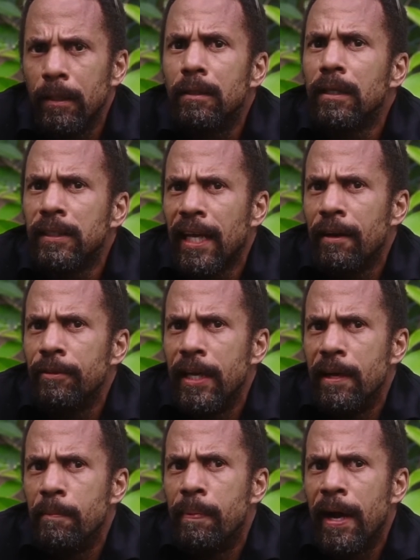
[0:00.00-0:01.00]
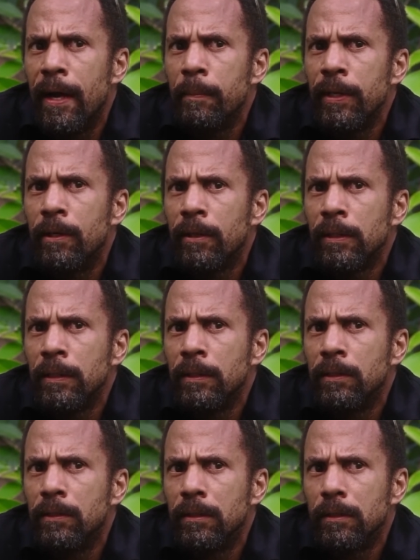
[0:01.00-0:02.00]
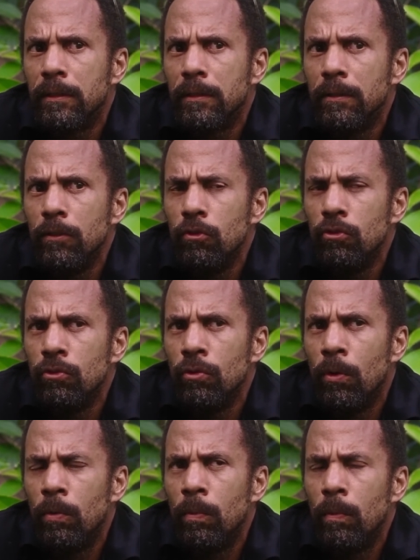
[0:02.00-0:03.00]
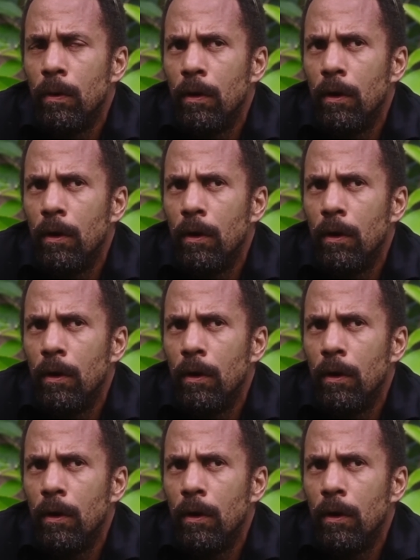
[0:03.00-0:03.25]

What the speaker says: does have an impact, because, you know,